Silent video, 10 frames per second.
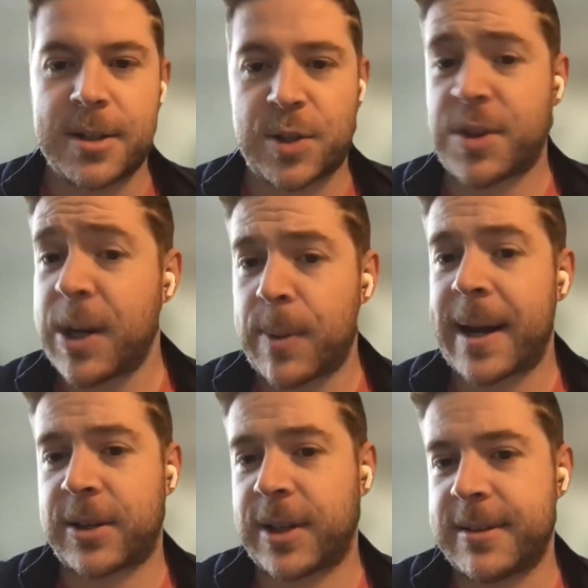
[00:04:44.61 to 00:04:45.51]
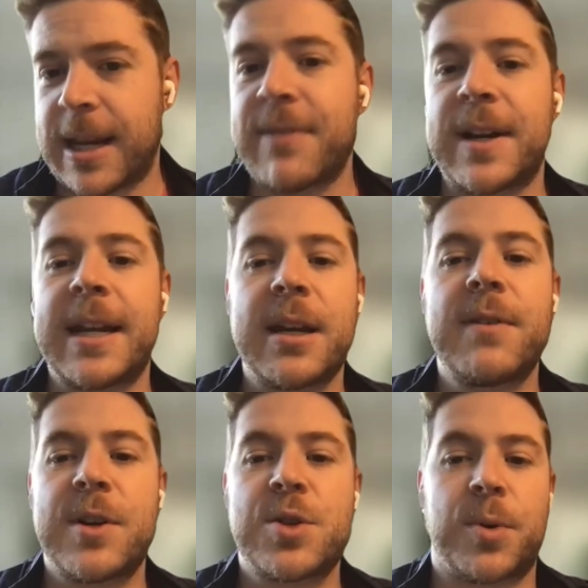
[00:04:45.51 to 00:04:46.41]
So, theoretically, if an
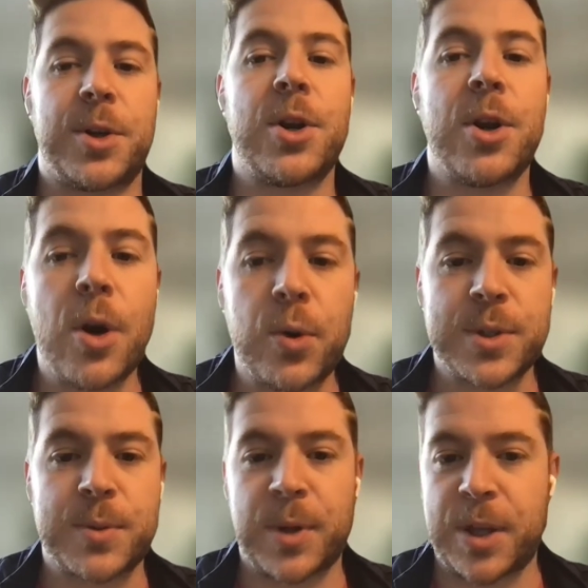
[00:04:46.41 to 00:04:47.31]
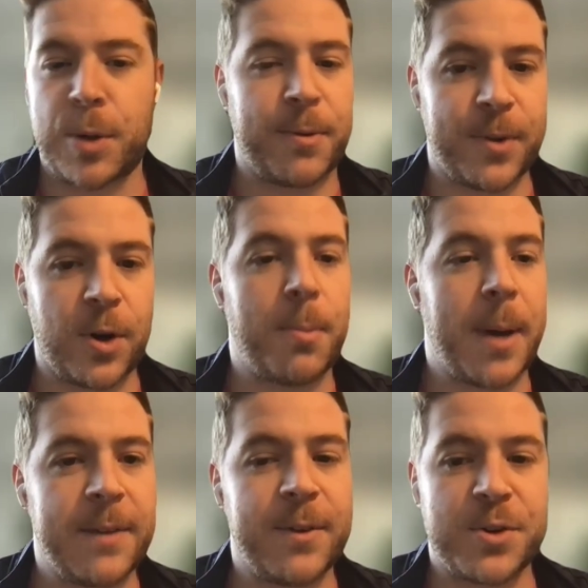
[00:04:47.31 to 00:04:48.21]
individual knows what their preferred
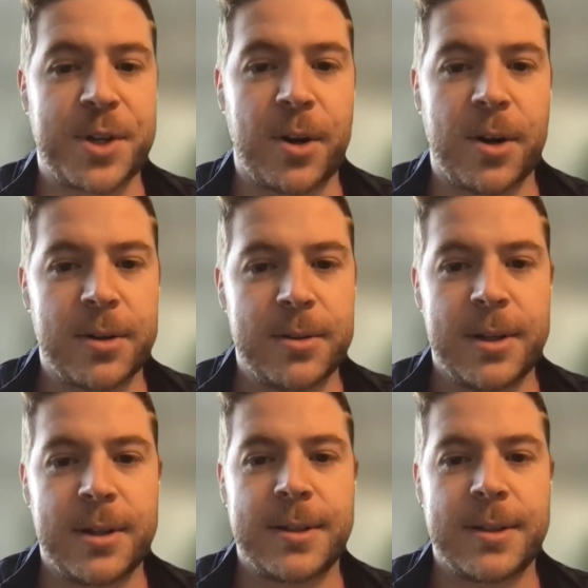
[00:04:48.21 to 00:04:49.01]
behaviors are,